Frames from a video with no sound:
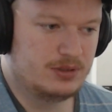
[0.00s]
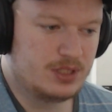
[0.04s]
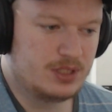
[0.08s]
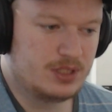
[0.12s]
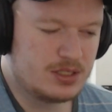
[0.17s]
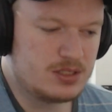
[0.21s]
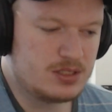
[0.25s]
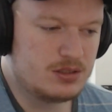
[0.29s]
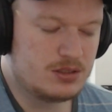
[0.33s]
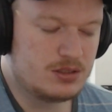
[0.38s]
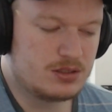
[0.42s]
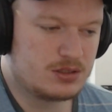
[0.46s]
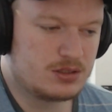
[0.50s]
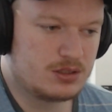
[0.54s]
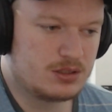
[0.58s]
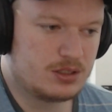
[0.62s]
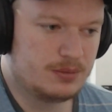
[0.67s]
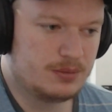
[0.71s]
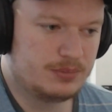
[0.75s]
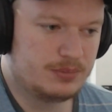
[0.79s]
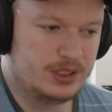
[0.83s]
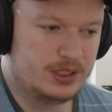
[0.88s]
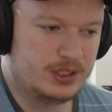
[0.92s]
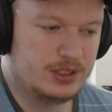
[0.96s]
Doesn't look
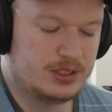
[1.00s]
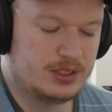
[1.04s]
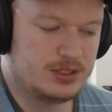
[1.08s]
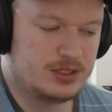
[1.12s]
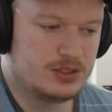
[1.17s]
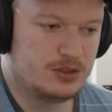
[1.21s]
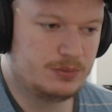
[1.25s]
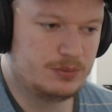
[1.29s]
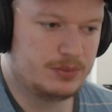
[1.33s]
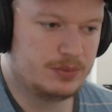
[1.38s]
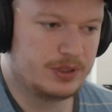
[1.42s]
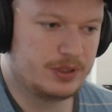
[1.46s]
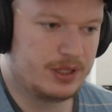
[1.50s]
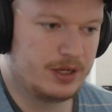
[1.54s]
completely stupid